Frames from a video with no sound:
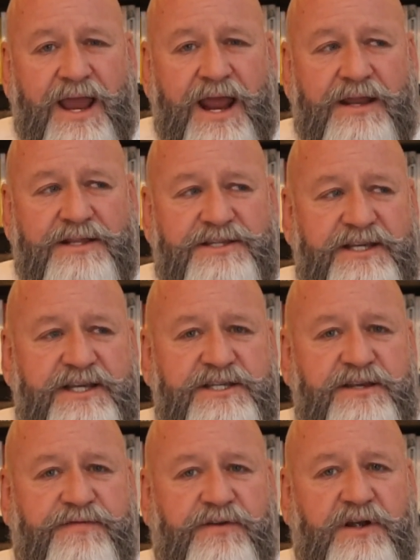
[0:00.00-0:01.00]
And it's
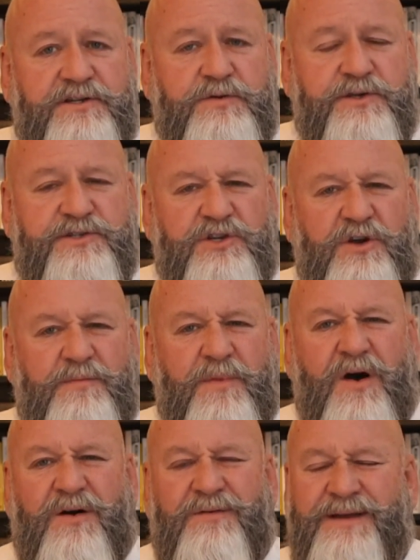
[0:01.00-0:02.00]
easy for us to assume,
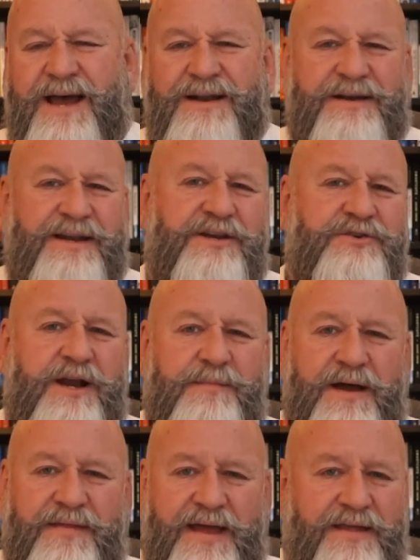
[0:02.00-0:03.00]
oh, I don't need to train
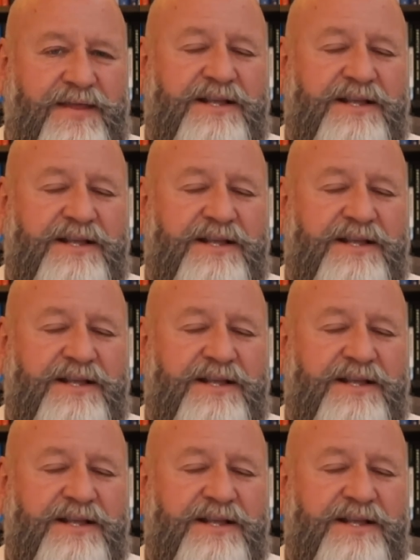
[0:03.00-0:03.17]
them on that.